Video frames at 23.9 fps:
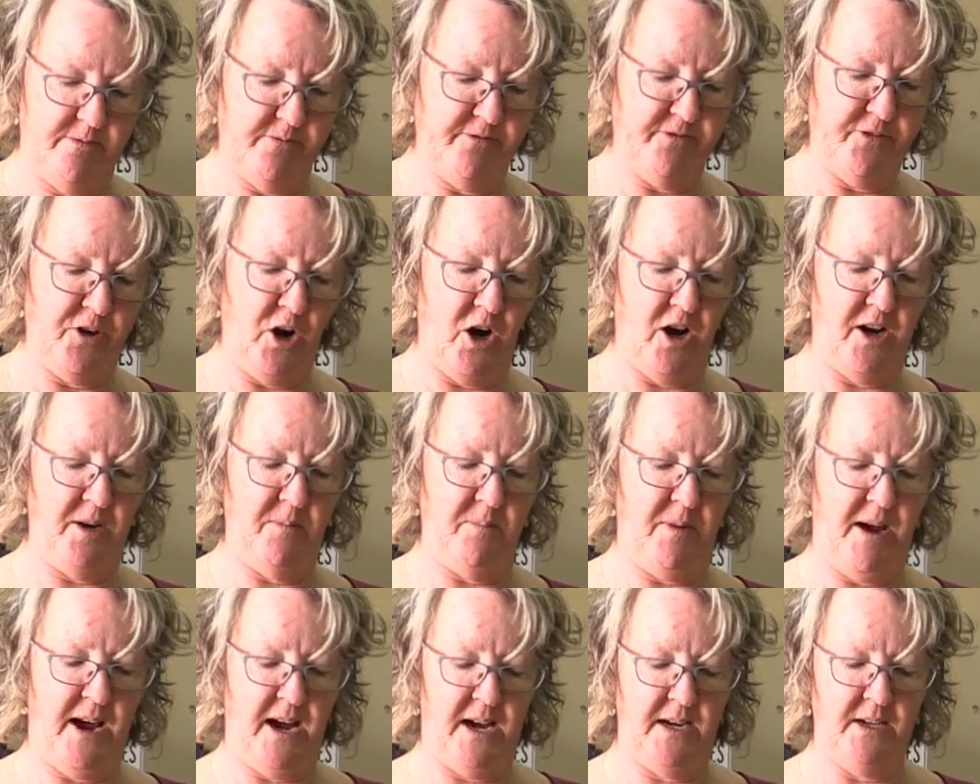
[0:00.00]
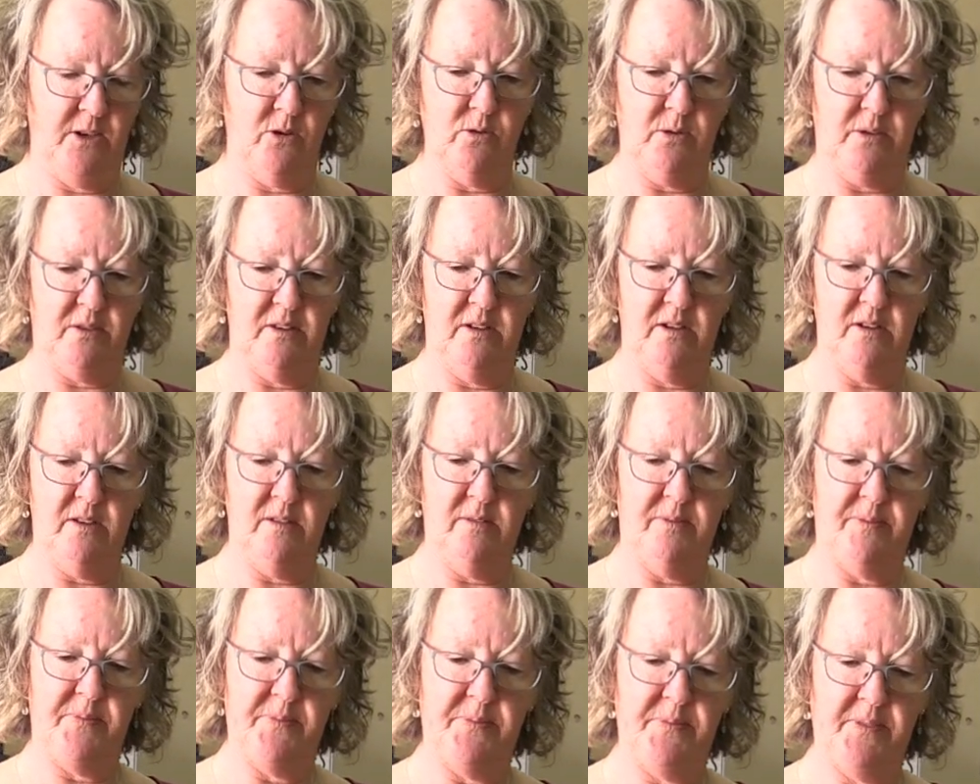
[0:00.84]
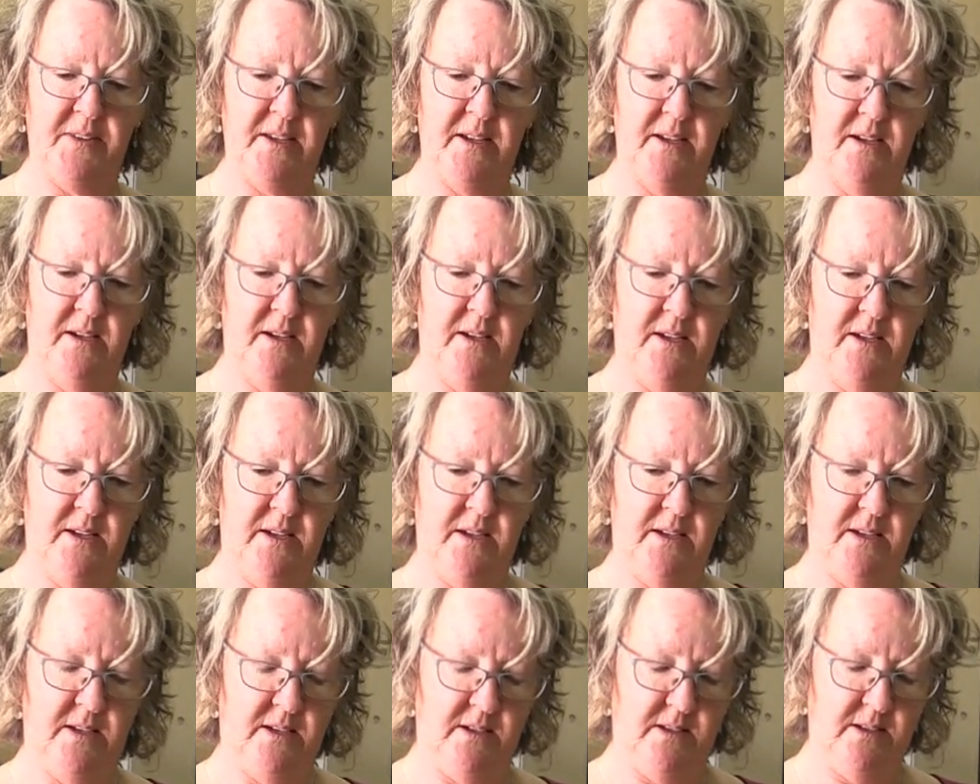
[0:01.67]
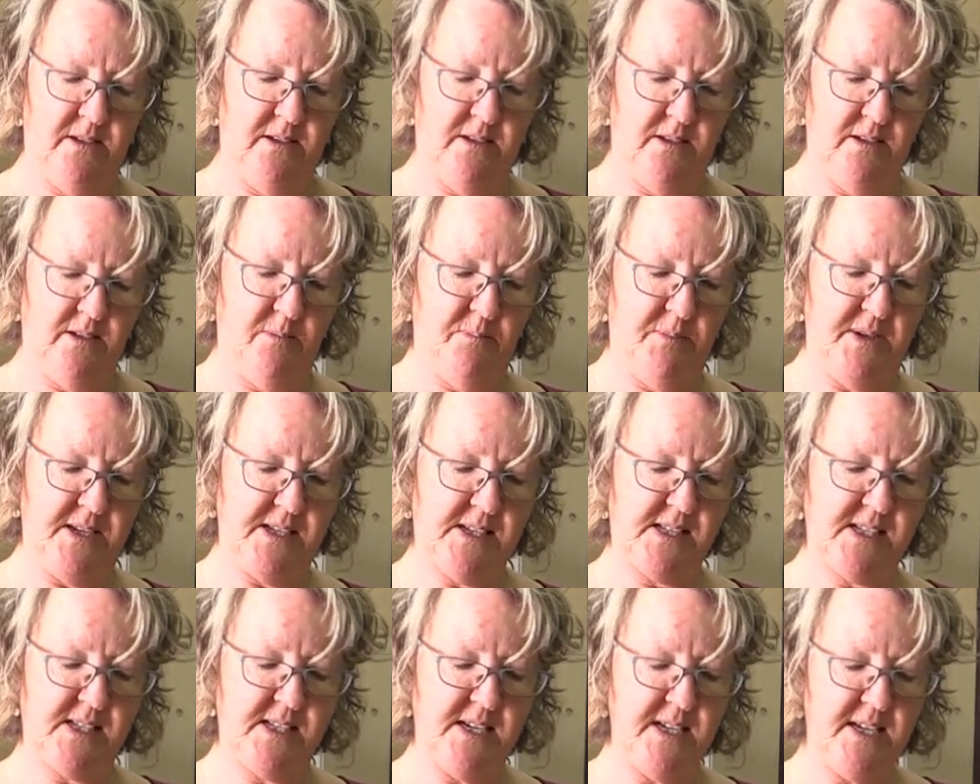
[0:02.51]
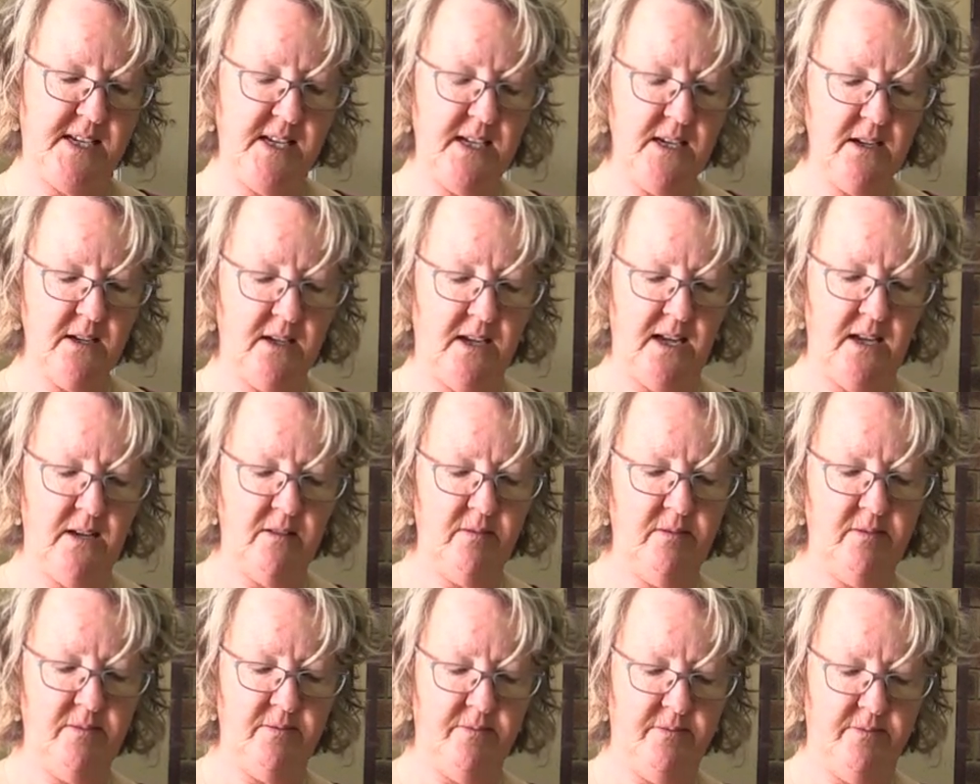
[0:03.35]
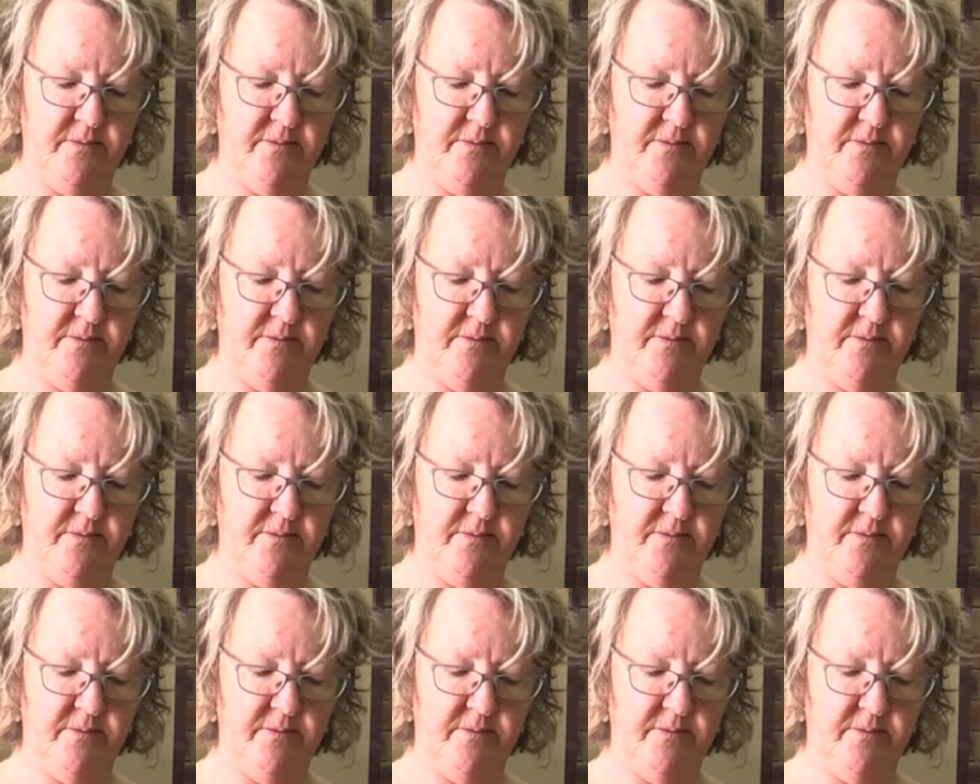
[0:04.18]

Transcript: fine particles in it a bit sticky again